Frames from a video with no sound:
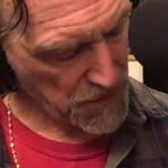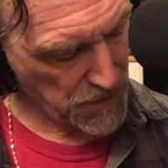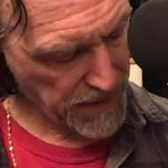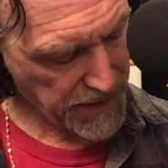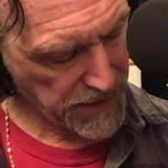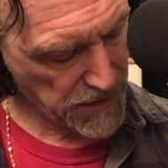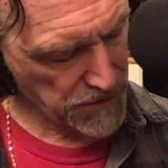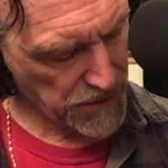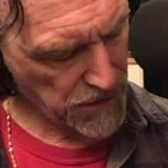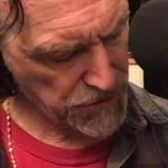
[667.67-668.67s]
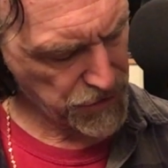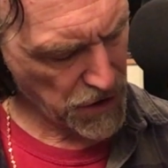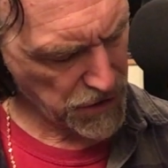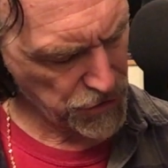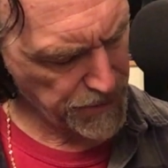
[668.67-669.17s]
Okay, and I'll
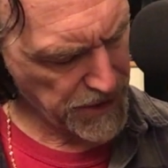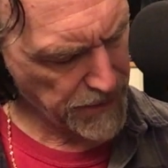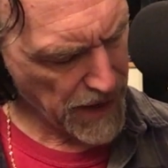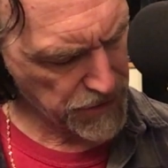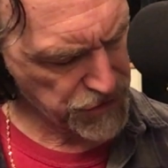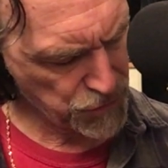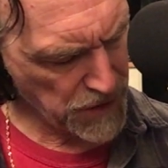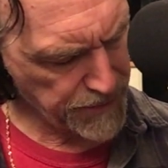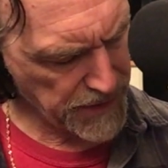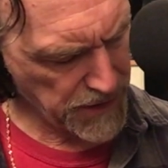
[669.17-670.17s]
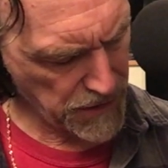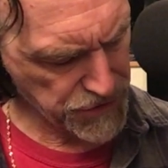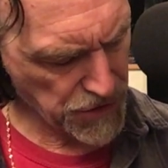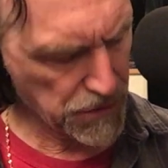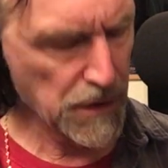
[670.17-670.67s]
talk a little bit about sweeping here.
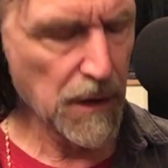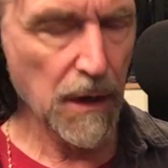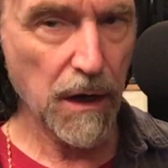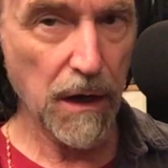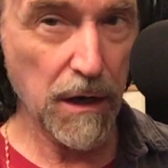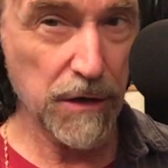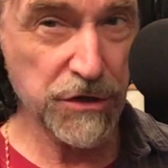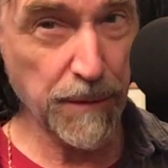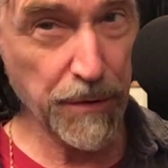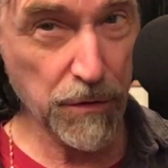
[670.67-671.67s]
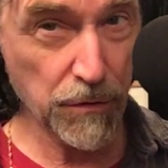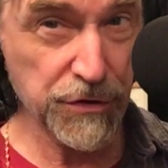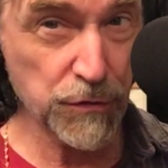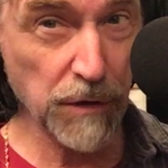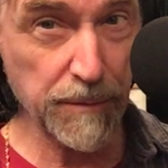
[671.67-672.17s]
So a typical
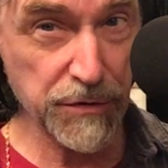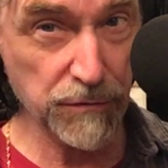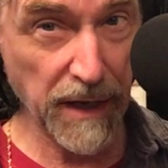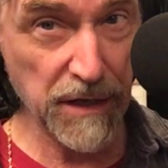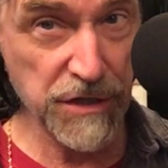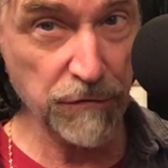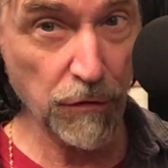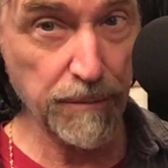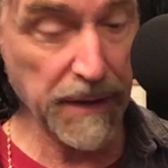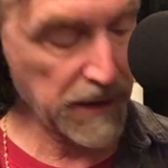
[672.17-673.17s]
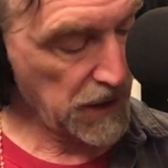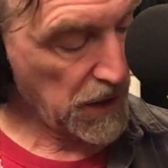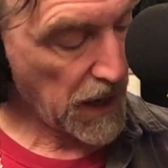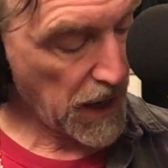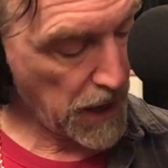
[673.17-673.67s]
sweep strategy would be
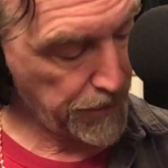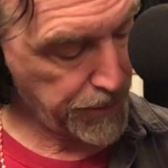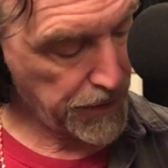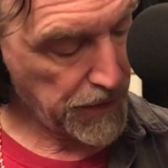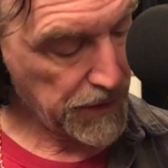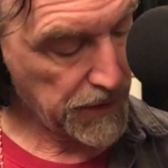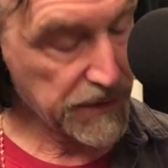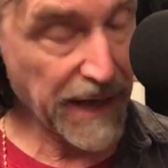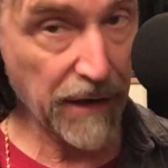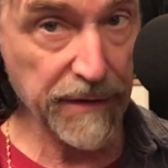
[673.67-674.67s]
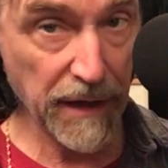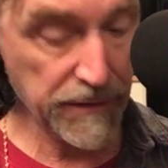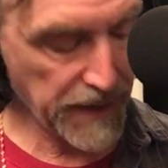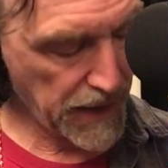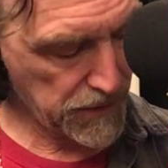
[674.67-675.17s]
up, down,
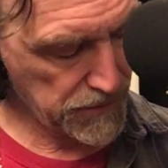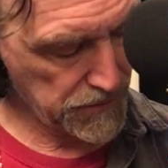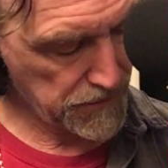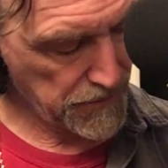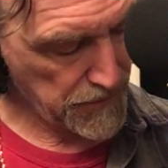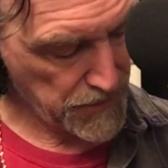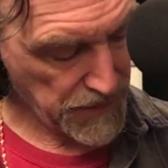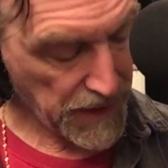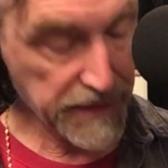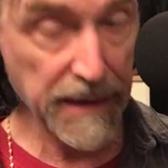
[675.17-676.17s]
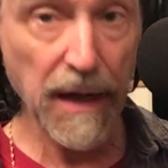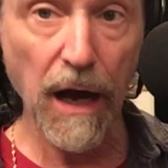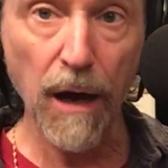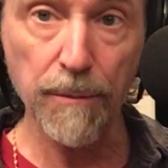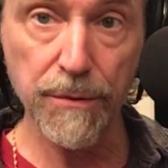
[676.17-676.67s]
down, down, and then
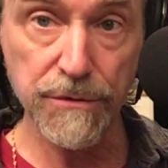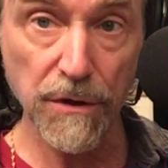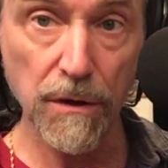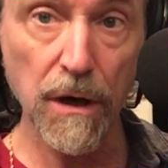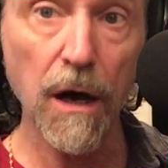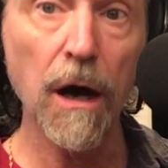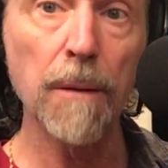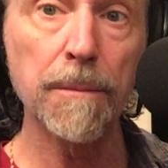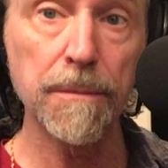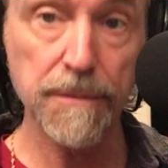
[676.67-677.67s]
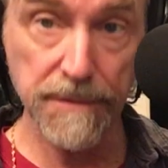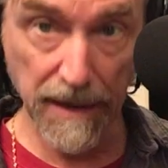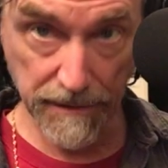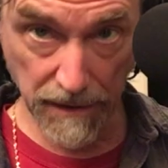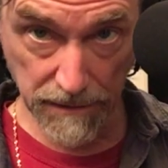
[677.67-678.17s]
up. So up,
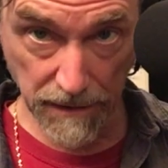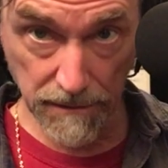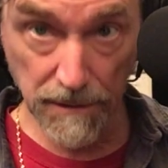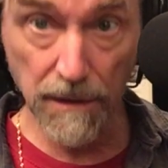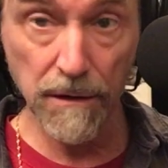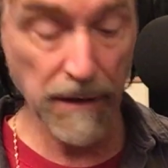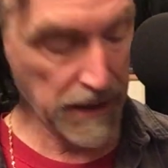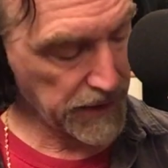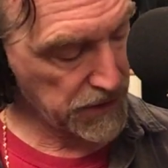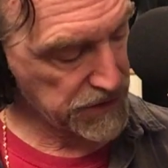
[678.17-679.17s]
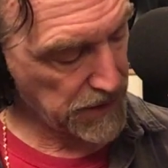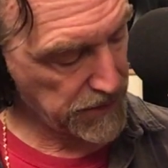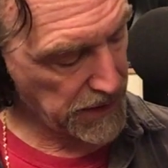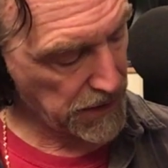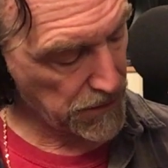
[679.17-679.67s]
down, down, down, down, and then the same
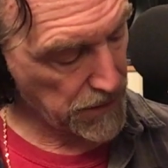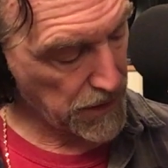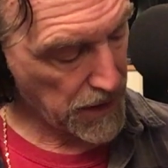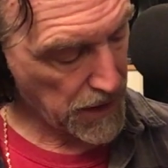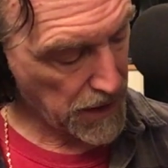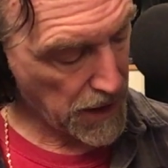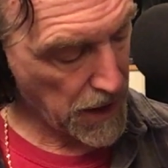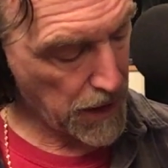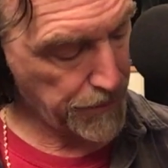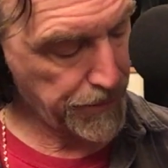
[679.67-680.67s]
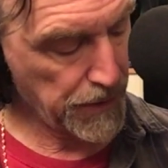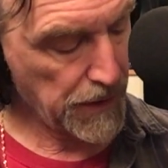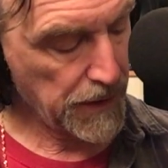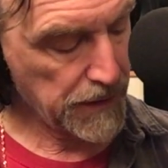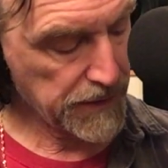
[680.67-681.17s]
thing here. Up,
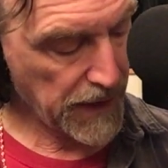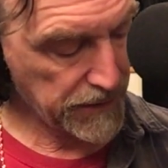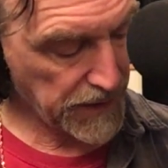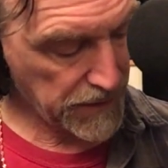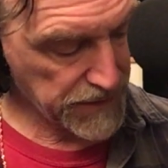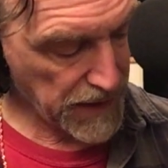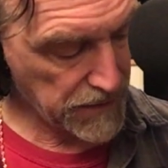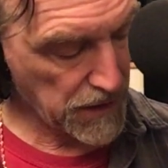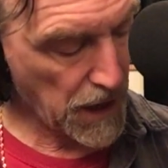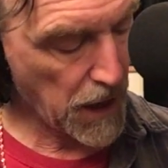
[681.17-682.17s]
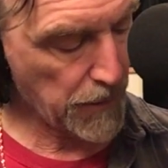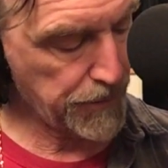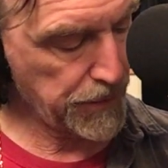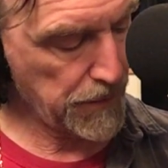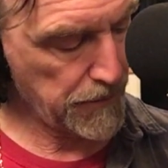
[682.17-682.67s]
down, down, down, up,
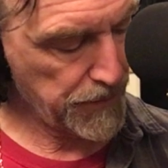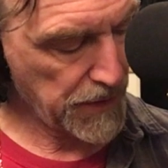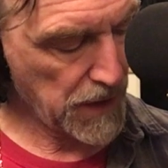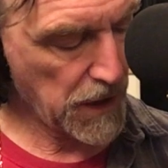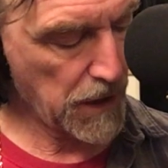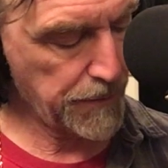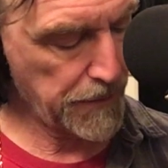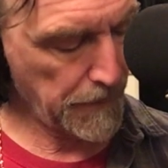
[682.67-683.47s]
up.